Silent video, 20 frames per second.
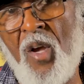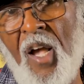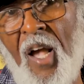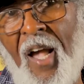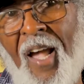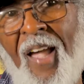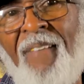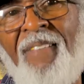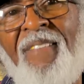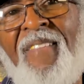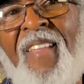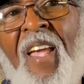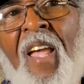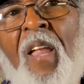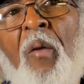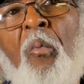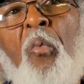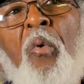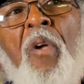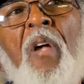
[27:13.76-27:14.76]
And
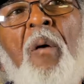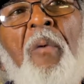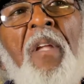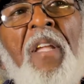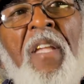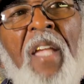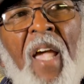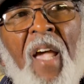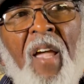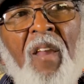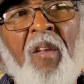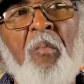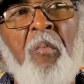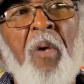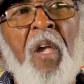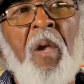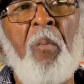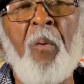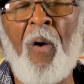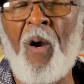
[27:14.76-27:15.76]
then we'll begin to
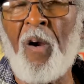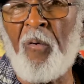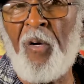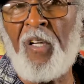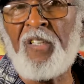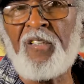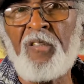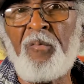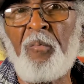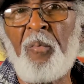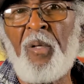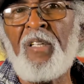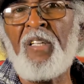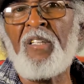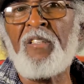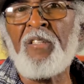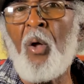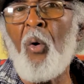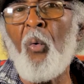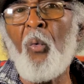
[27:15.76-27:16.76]
make progression. But as
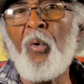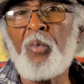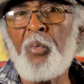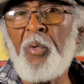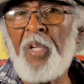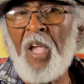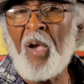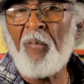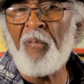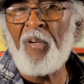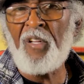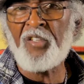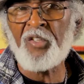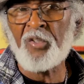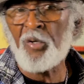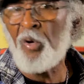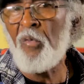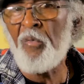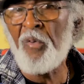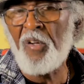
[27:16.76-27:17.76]
long as we have a
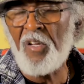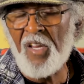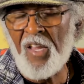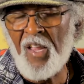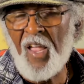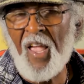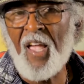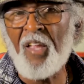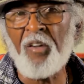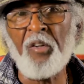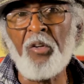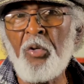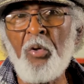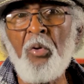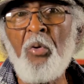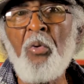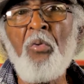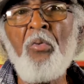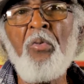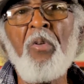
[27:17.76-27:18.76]
servant
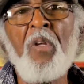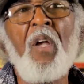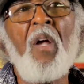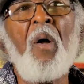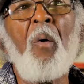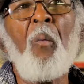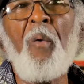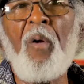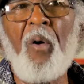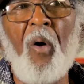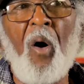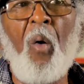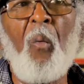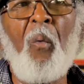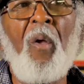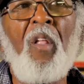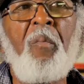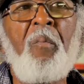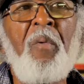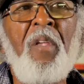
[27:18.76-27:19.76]
attitude, we'll
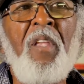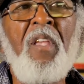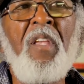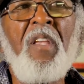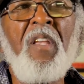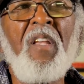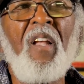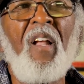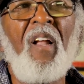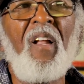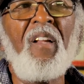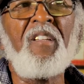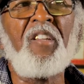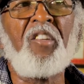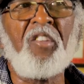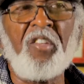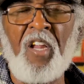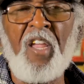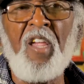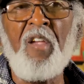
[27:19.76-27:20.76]
always be the
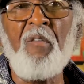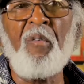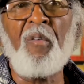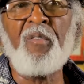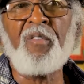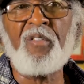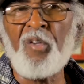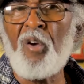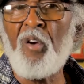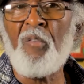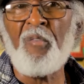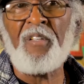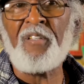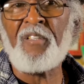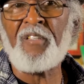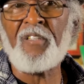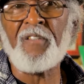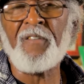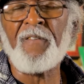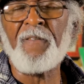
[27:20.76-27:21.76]
slave of
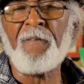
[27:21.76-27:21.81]
servants.